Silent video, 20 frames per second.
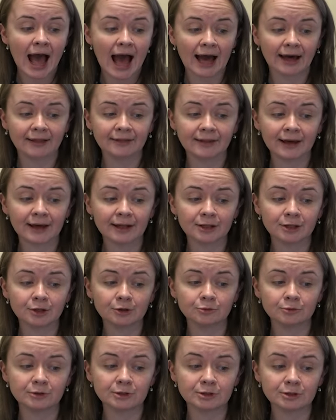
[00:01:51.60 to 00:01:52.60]
And then
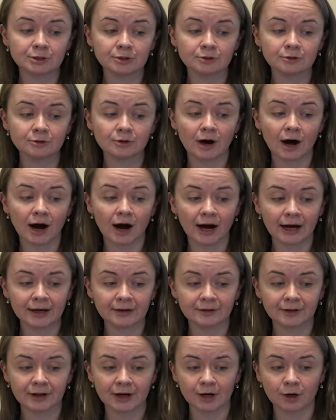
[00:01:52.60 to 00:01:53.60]
you will do
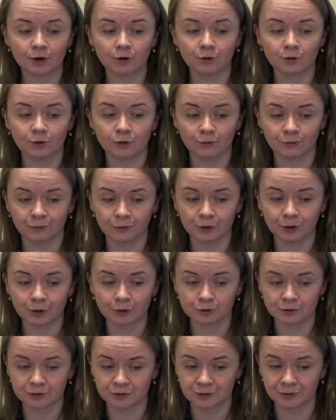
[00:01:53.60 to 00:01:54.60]
either of
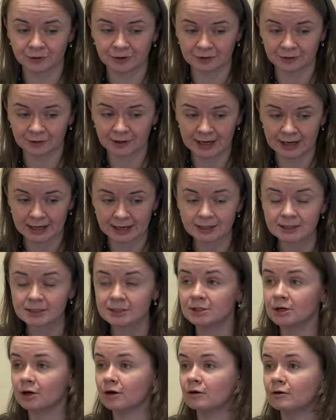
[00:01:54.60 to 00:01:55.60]
those 3
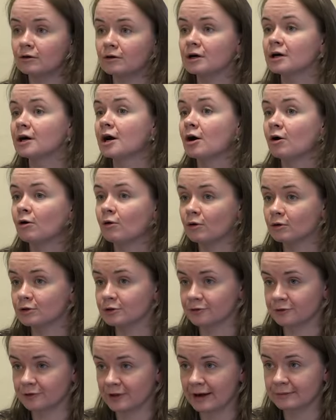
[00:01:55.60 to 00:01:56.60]
things or
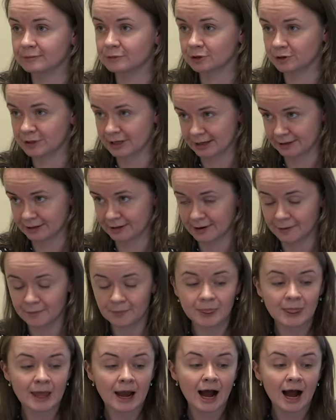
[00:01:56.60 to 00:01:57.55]
all of them together.